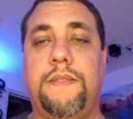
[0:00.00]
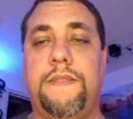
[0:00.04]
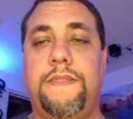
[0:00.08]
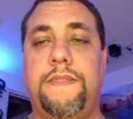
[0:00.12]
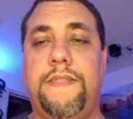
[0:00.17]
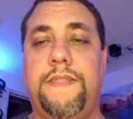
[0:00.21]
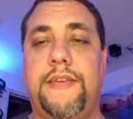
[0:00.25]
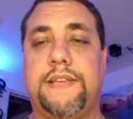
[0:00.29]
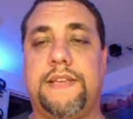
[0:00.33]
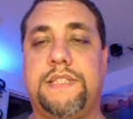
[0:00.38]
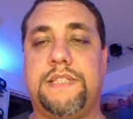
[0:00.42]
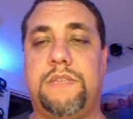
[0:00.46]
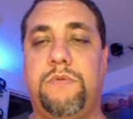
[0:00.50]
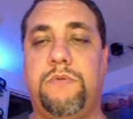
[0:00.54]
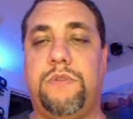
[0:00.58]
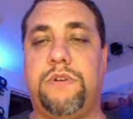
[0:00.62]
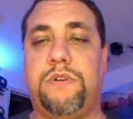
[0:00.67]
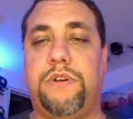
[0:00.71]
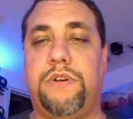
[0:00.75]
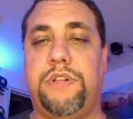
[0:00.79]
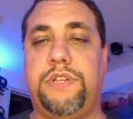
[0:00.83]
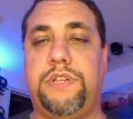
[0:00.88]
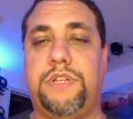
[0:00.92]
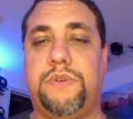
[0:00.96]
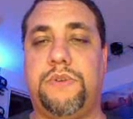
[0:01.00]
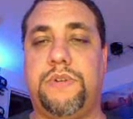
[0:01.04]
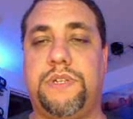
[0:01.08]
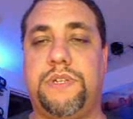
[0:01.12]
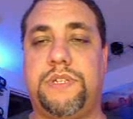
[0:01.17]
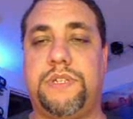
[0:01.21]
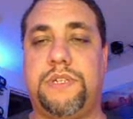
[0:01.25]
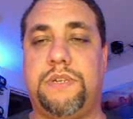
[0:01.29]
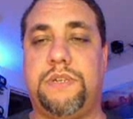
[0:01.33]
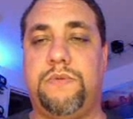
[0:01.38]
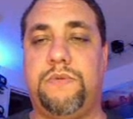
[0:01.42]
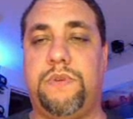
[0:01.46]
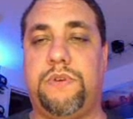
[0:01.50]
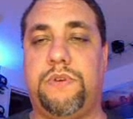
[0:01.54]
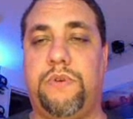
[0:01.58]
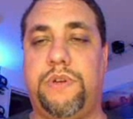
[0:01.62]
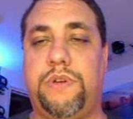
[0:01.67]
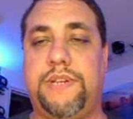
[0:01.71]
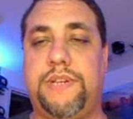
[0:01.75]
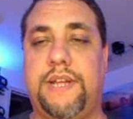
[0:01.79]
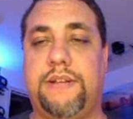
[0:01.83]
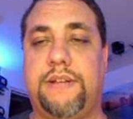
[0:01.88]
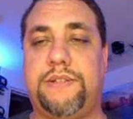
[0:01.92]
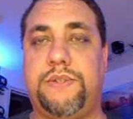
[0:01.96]
Next thing we're going to do is we're
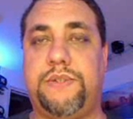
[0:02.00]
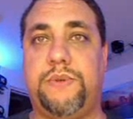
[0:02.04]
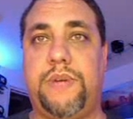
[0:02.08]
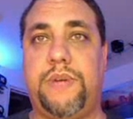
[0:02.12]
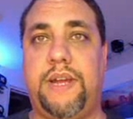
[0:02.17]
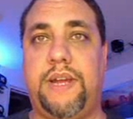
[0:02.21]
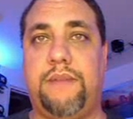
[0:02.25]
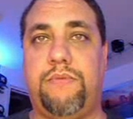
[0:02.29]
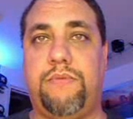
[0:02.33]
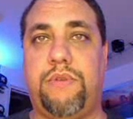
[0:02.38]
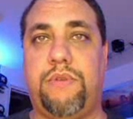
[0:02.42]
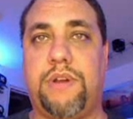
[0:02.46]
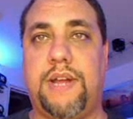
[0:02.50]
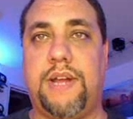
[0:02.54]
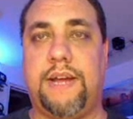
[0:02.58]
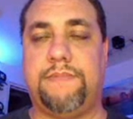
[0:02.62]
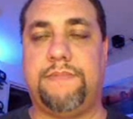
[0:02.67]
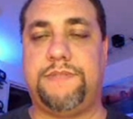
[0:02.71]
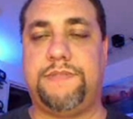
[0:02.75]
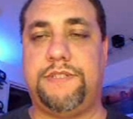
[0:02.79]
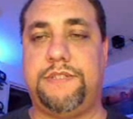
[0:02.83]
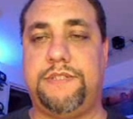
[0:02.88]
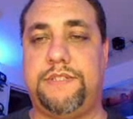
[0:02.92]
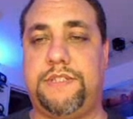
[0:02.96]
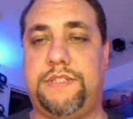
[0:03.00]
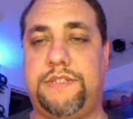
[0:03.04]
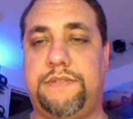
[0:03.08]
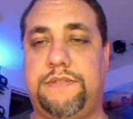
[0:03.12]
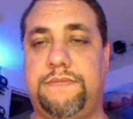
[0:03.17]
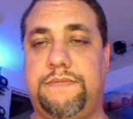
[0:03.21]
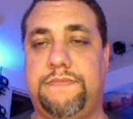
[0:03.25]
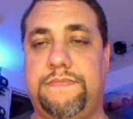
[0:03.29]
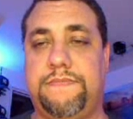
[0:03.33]
going down to airport options.